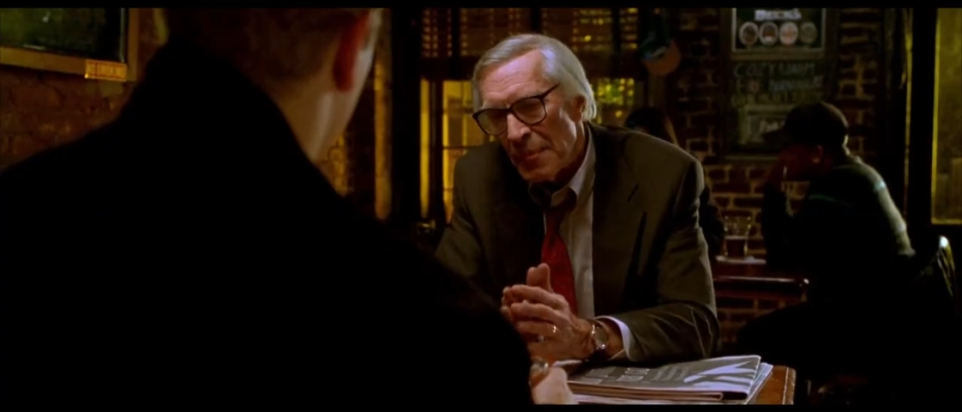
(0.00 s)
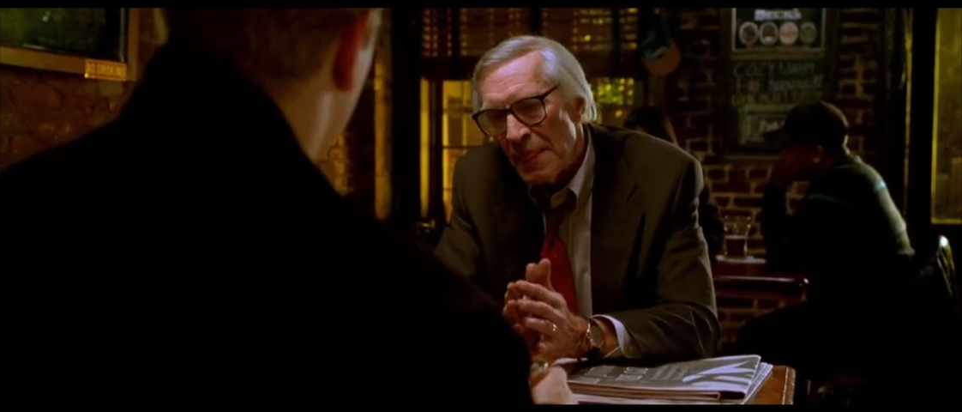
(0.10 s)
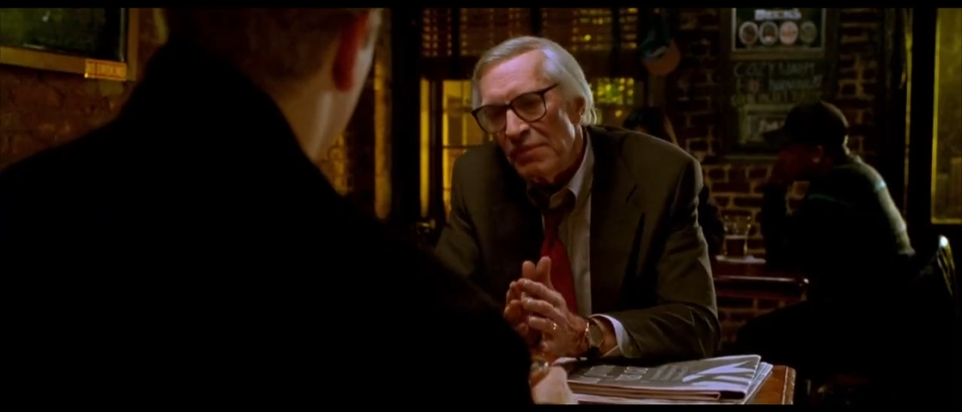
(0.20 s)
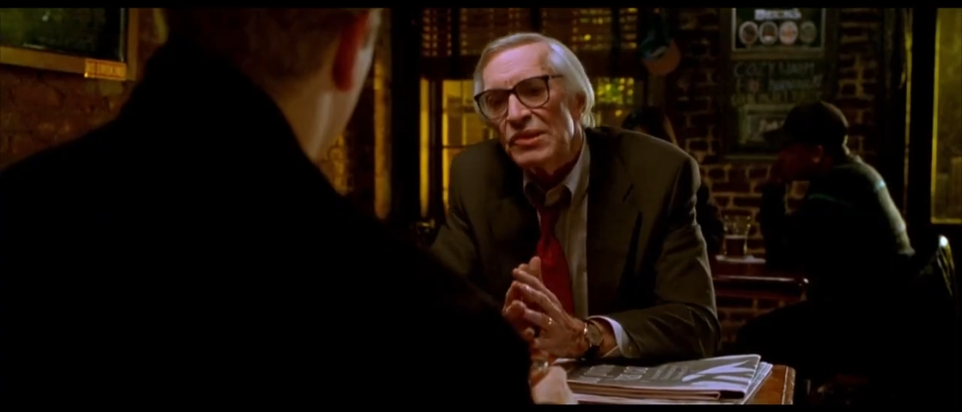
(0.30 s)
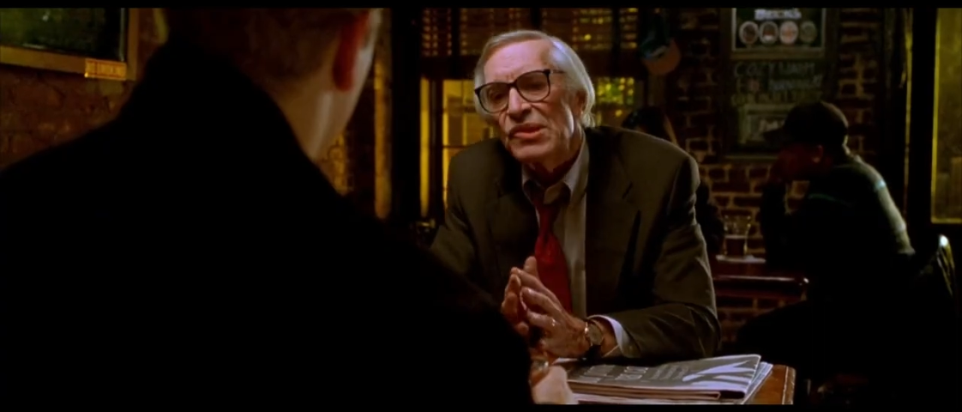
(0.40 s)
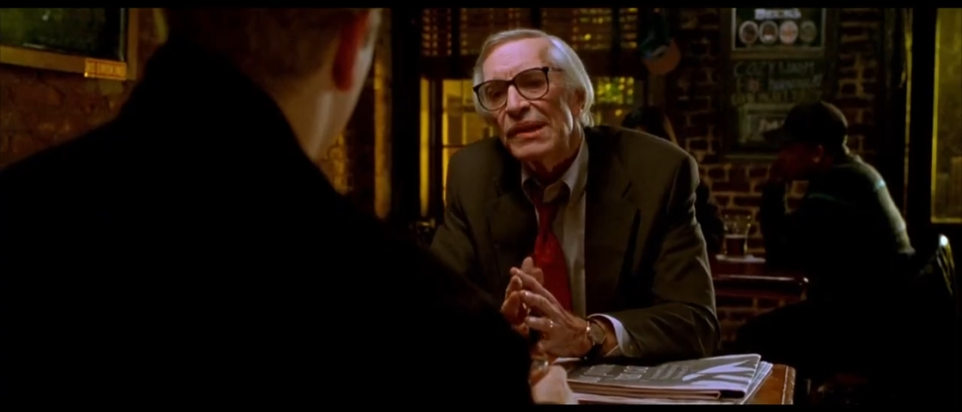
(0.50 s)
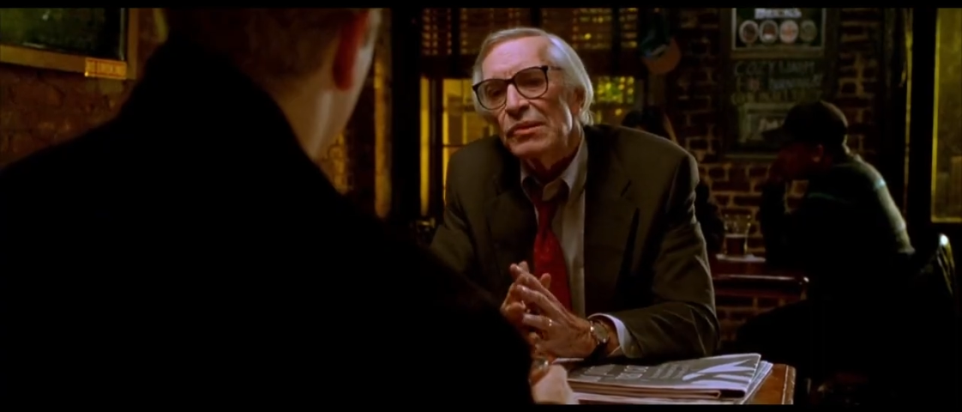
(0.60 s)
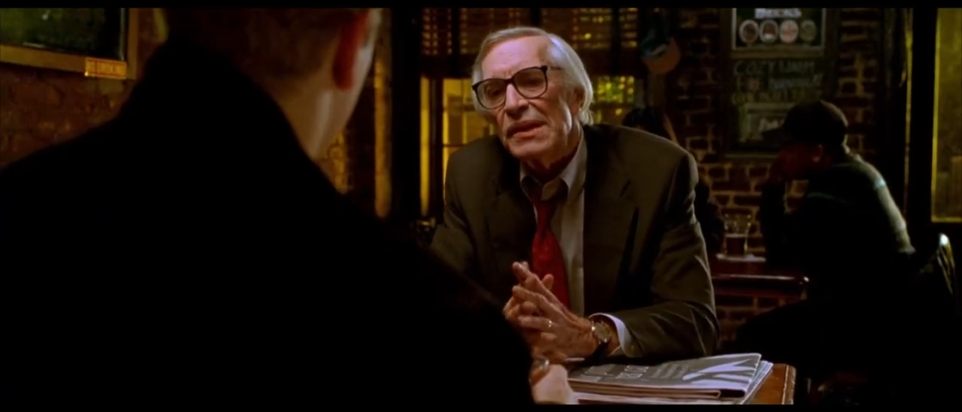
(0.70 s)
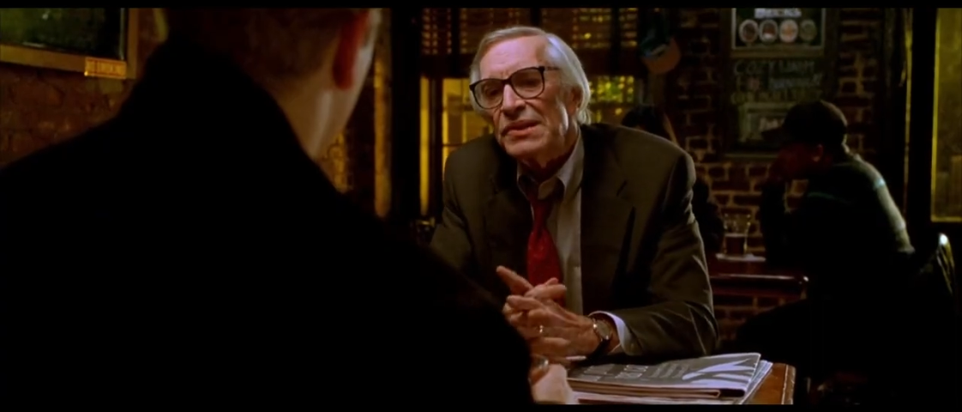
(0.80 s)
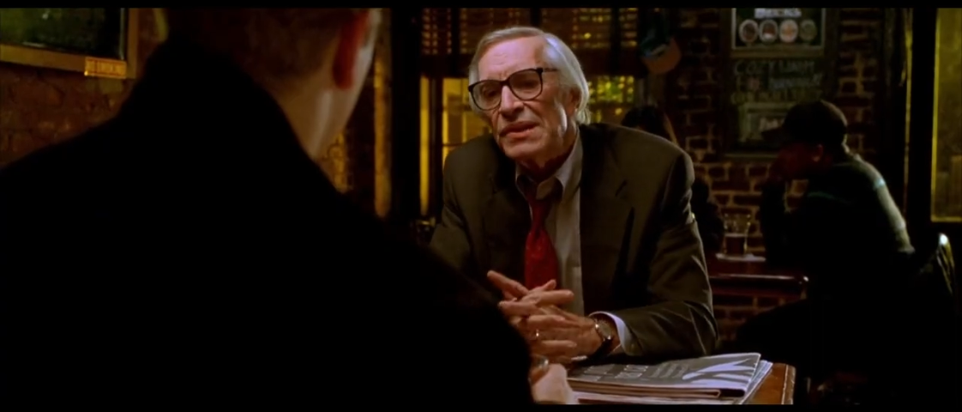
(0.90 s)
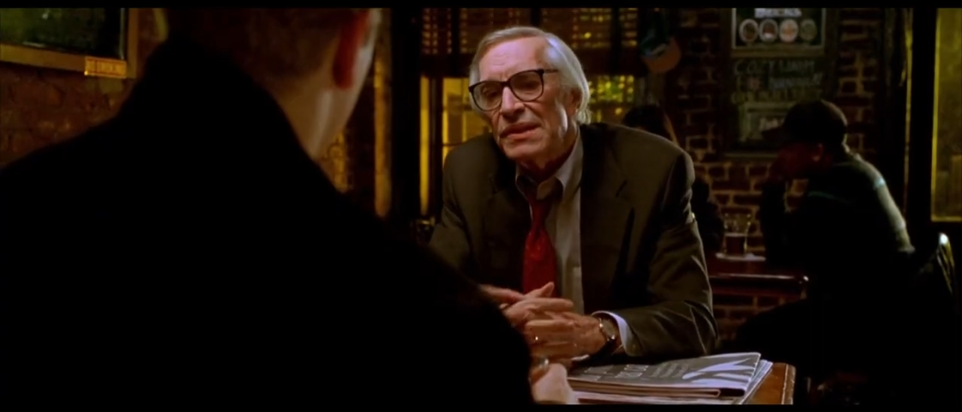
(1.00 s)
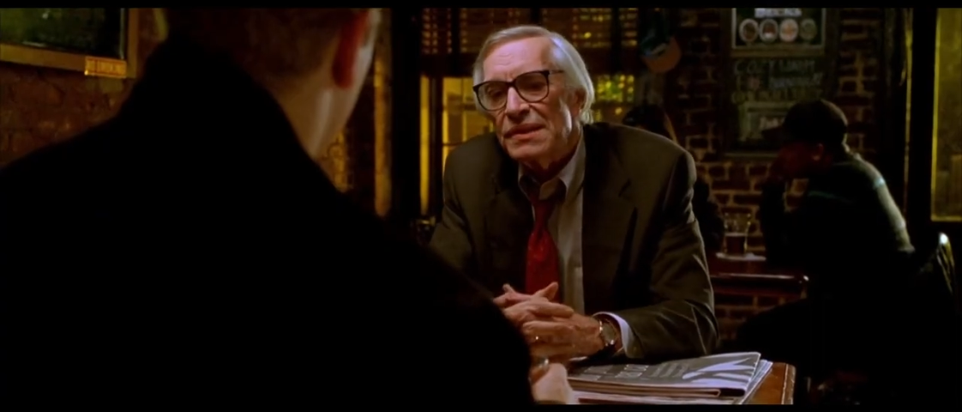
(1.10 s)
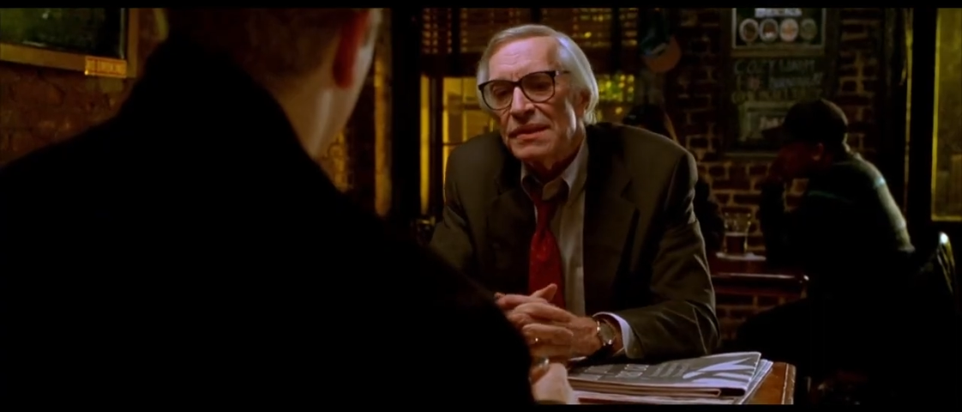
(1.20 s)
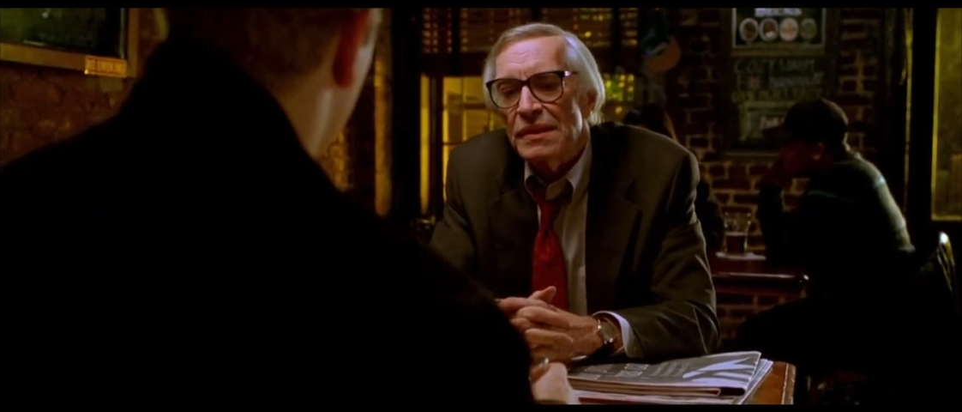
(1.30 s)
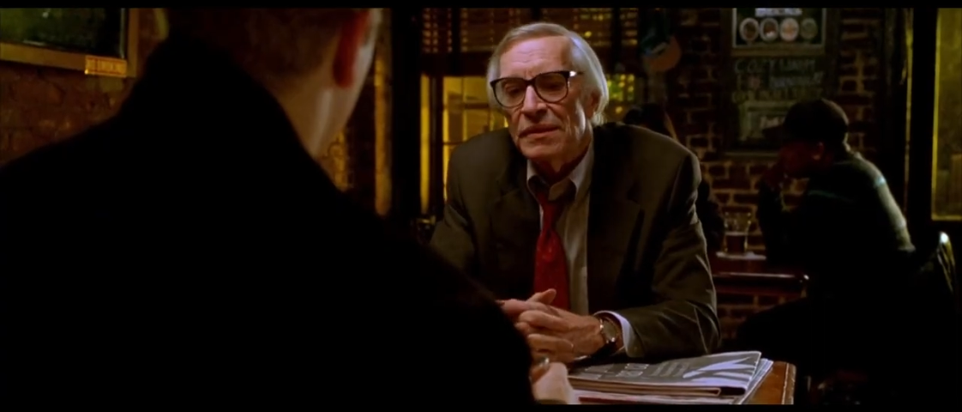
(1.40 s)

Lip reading: For generations,